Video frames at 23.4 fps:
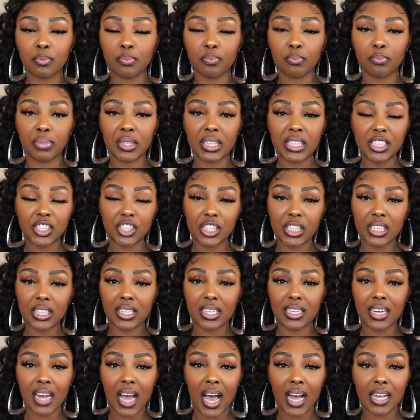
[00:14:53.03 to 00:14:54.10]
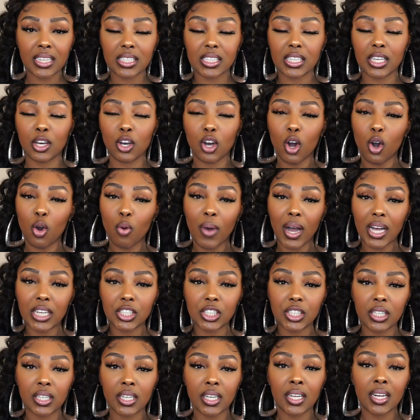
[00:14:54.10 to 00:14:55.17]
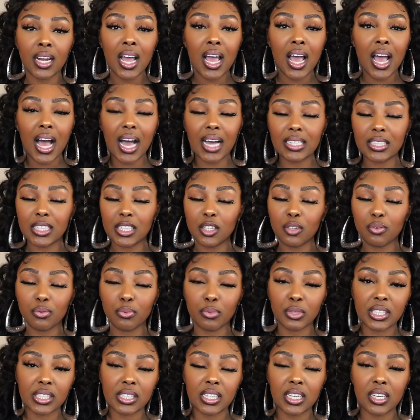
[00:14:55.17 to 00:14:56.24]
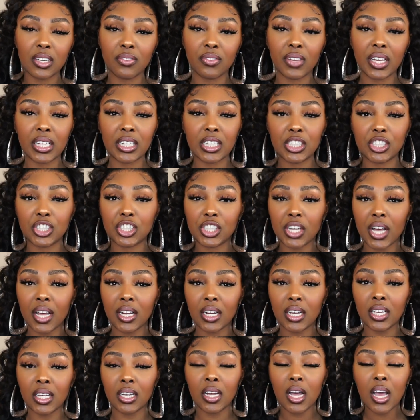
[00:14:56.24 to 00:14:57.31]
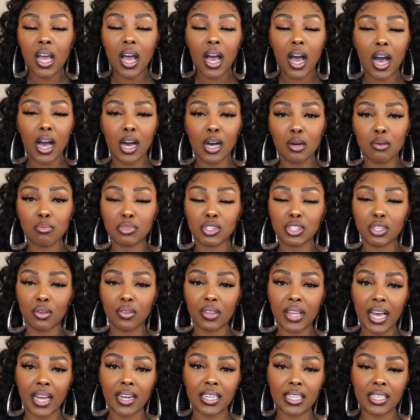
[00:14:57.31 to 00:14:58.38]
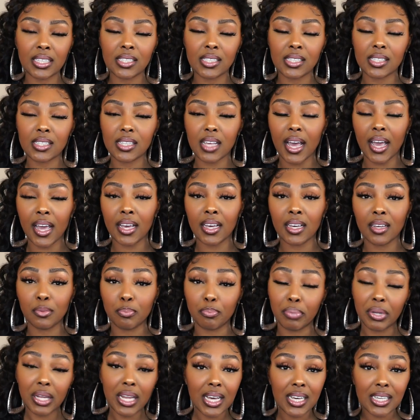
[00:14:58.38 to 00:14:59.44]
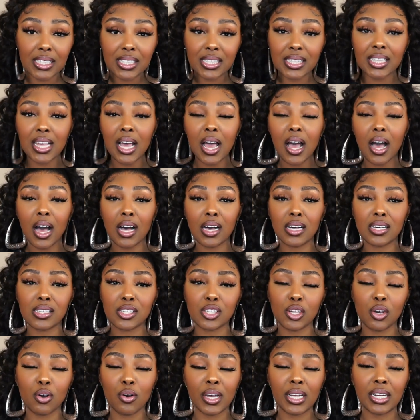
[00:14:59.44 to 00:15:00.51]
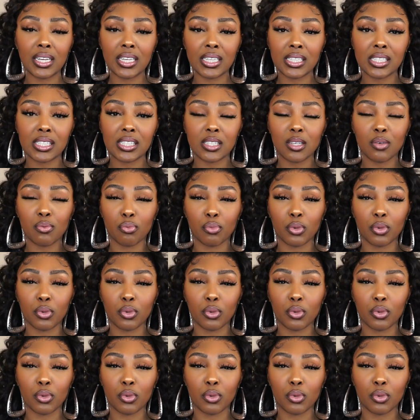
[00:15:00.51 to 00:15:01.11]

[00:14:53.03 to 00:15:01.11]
bleaching the knots and co-washing it, I didn't receive any shedding. So that is a plus. So it is some